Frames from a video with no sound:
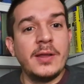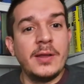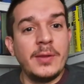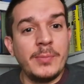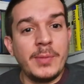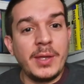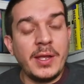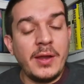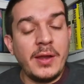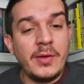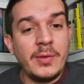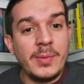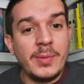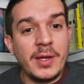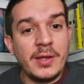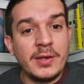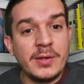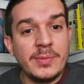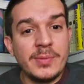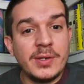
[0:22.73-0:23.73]
My Harry
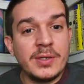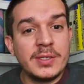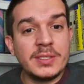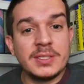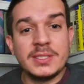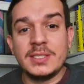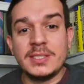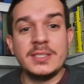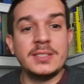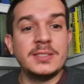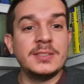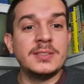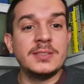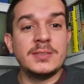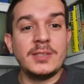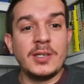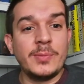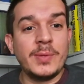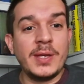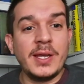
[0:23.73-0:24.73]
Potter books
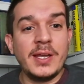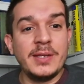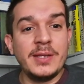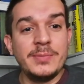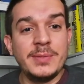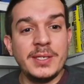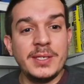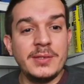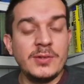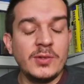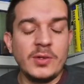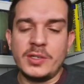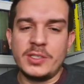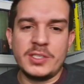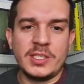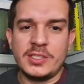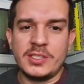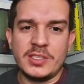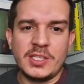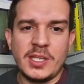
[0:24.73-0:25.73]
are behind me, or should I
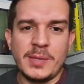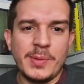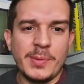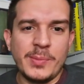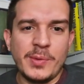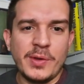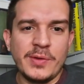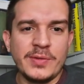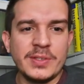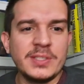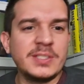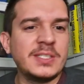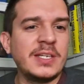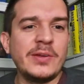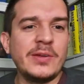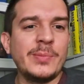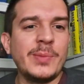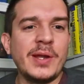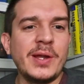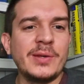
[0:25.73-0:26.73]
say my boyfriend's Harry
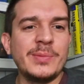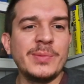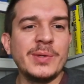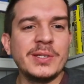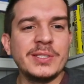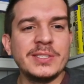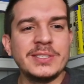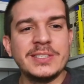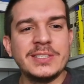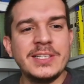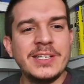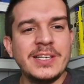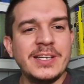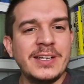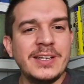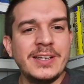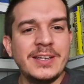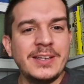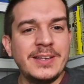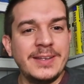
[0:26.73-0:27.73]
Potter books.
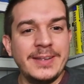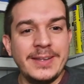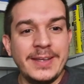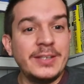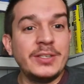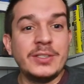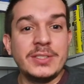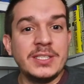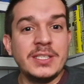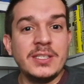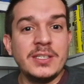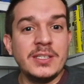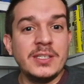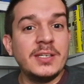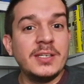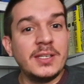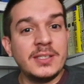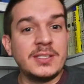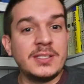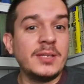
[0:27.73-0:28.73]
And you can see
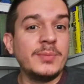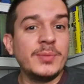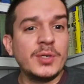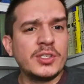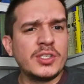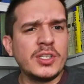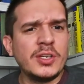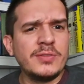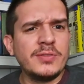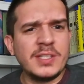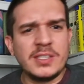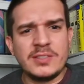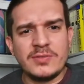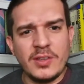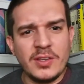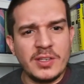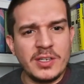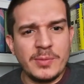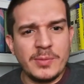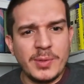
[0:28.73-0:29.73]
it's on a bookshelf that's
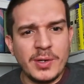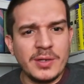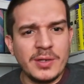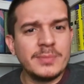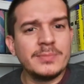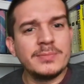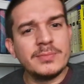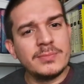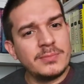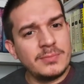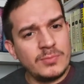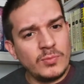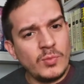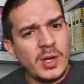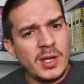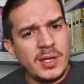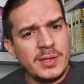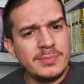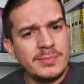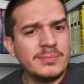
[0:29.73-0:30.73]
falling apart.
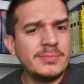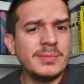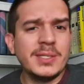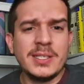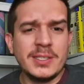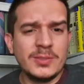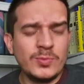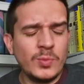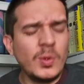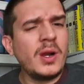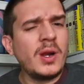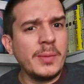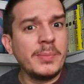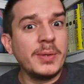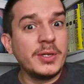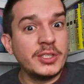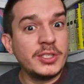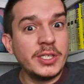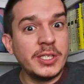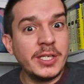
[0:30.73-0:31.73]
Why? Because we're on a
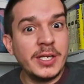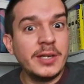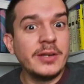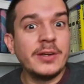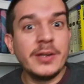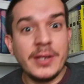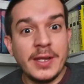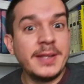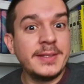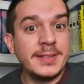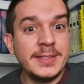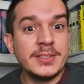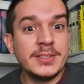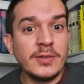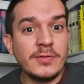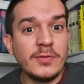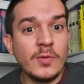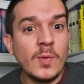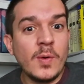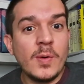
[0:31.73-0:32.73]
budget here, and these are
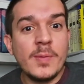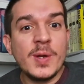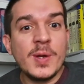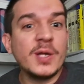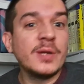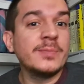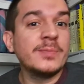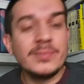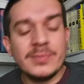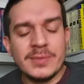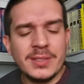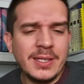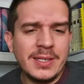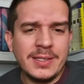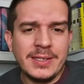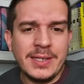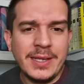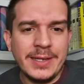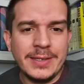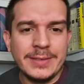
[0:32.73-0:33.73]
from Walmart, and
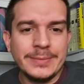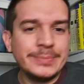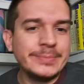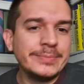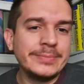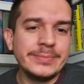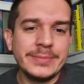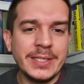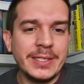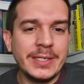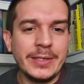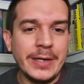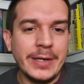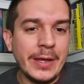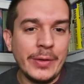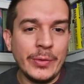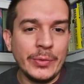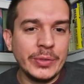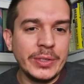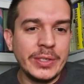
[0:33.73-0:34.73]
hey, they are not
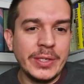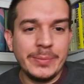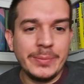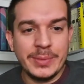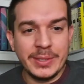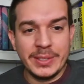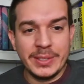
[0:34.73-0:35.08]
holding up.